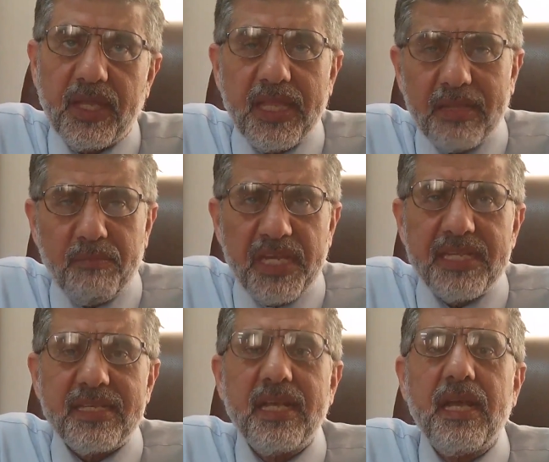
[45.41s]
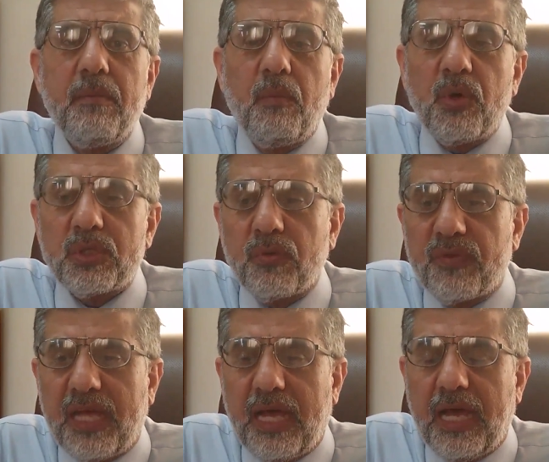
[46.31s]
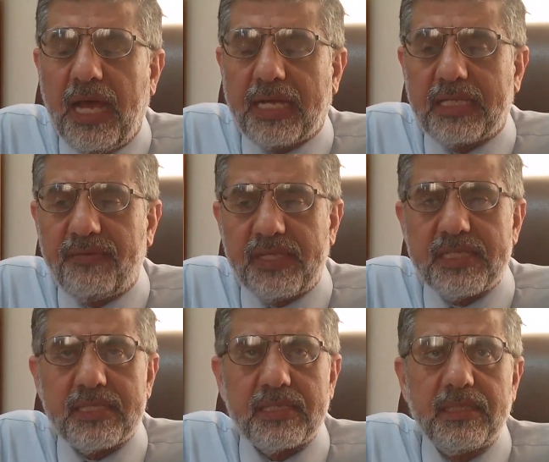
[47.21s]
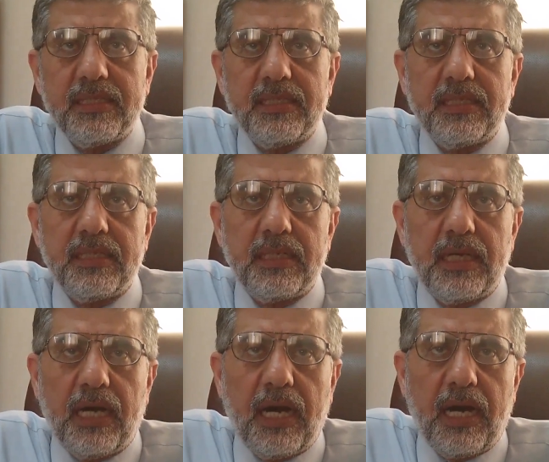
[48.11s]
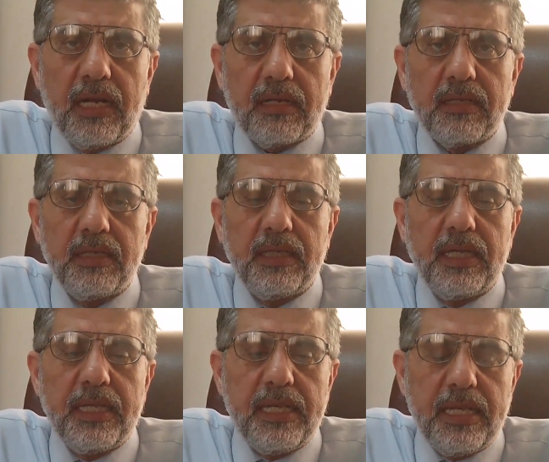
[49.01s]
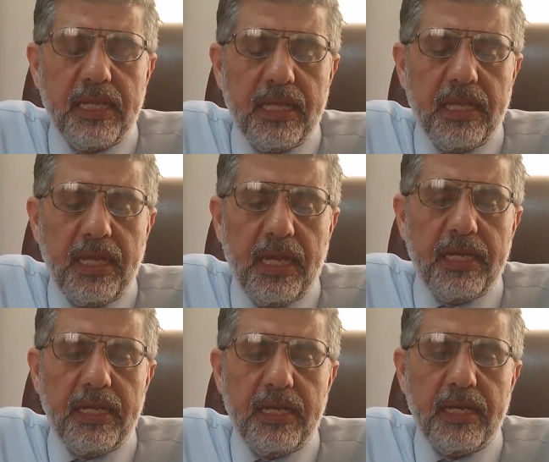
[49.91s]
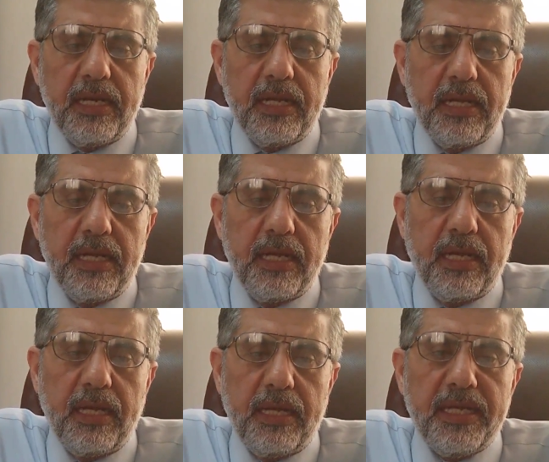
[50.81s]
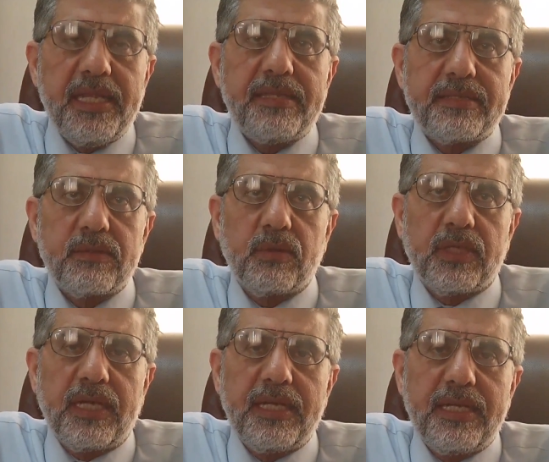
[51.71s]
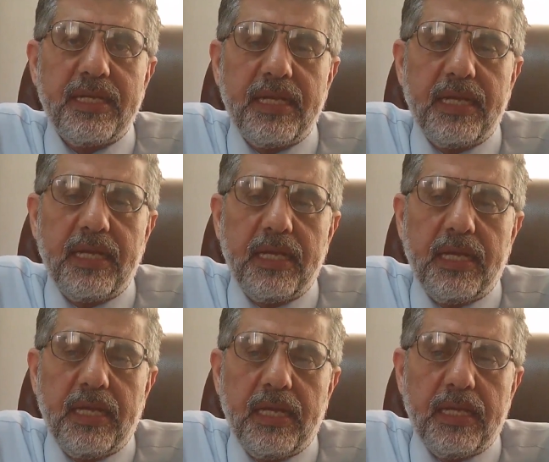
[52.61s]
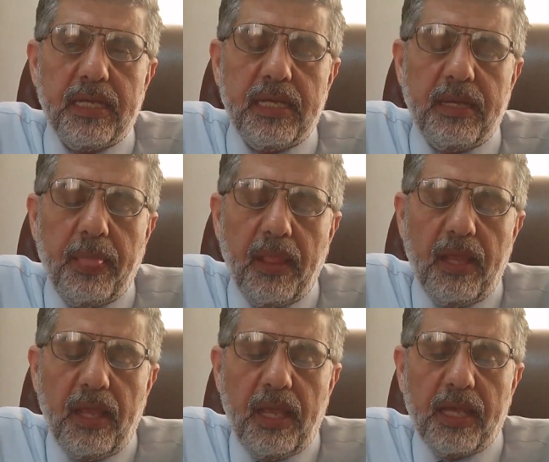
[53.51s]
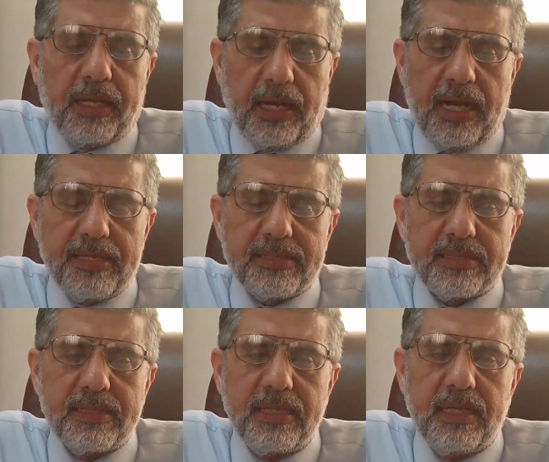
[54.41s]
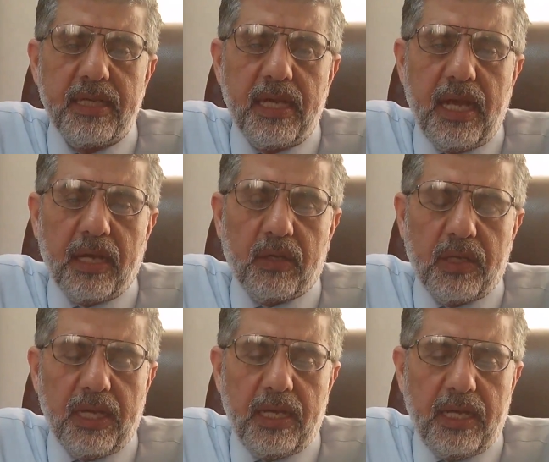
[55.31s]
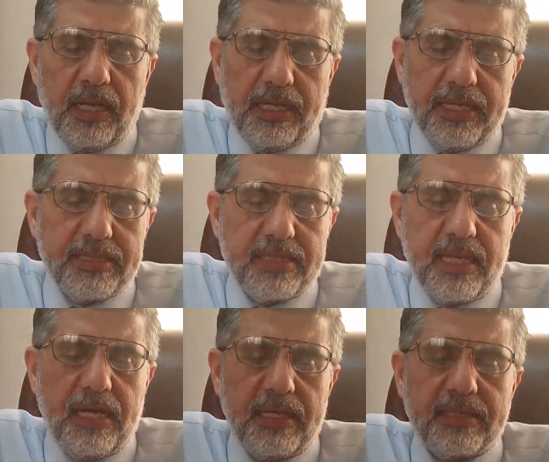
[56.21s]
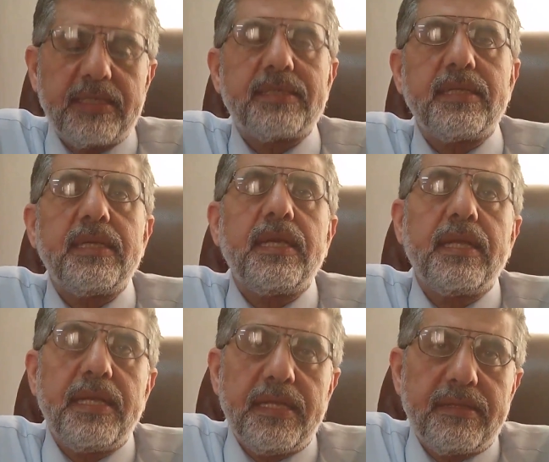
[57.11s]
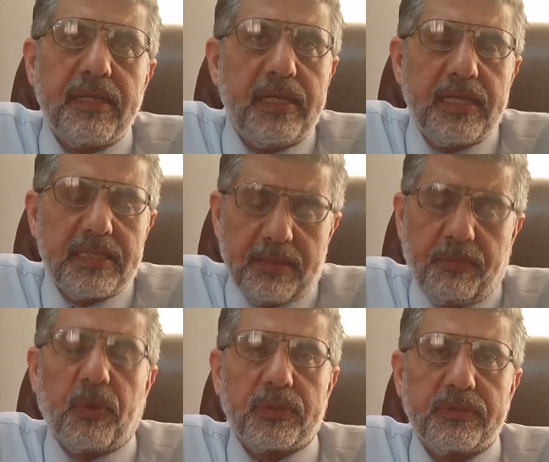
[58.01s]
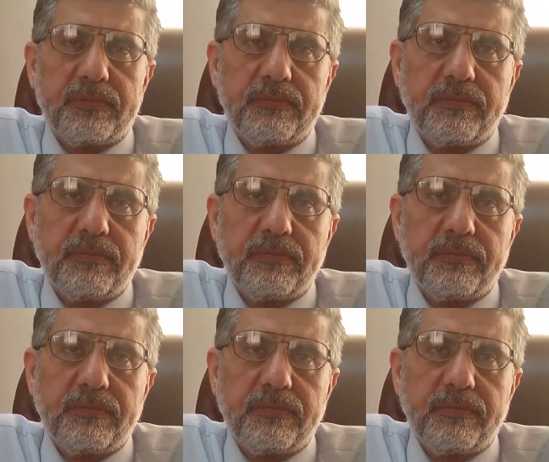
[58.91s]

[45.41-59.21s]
That means most of the activities are in needs or in crisis against the electricity need support.